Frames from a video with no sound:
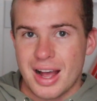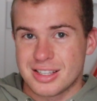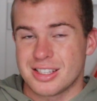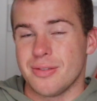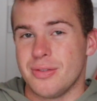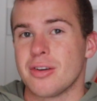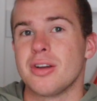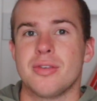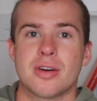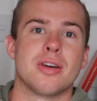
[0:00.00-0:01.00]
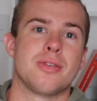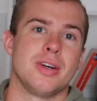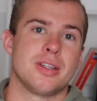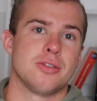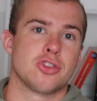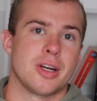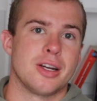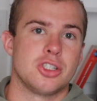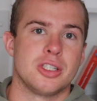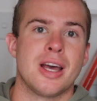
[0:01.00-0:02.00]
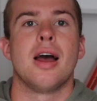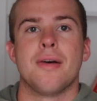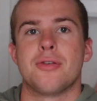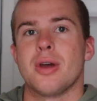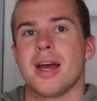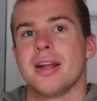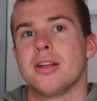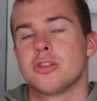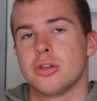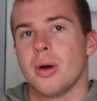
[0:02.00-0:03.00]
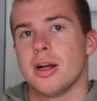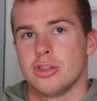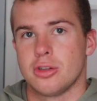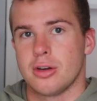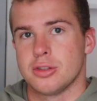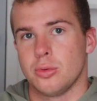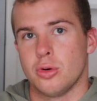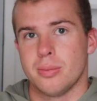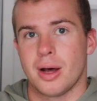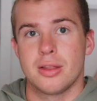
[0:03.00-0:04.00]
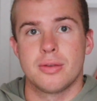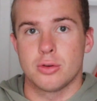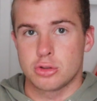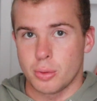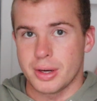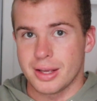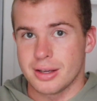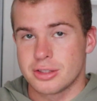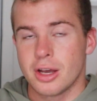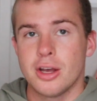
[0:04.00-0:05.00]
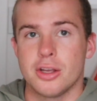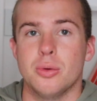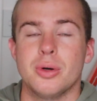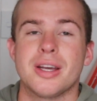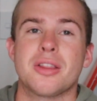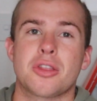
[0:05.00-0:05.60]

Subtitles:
it's a very, very effective strategy. If you add $200 more a month for 20 years, you will get